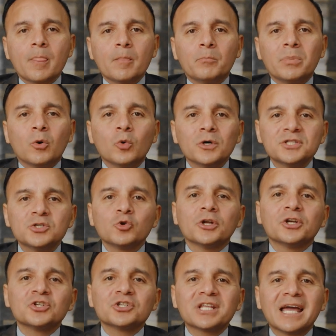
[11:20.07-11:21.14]
But once you
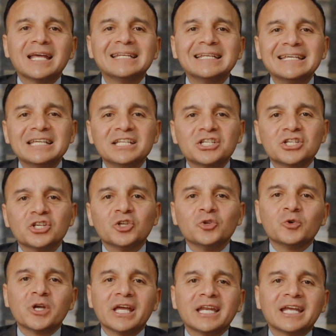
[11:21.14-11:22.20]
understand each,
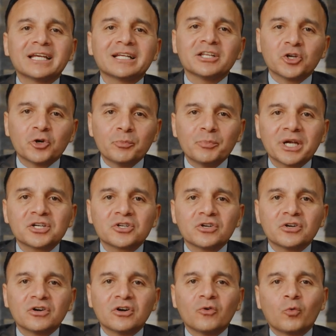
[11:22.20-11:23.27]
you gain a clear
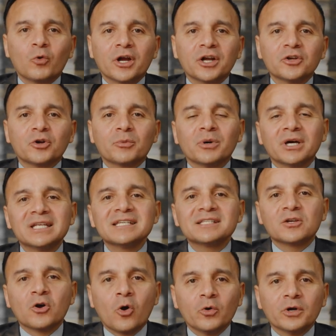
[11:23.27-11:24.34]
picture of where your money is
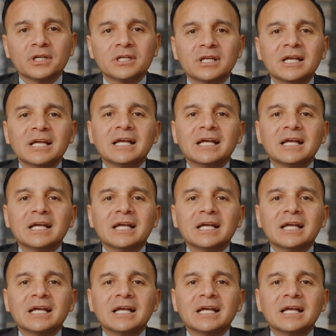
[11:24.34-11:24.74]
going,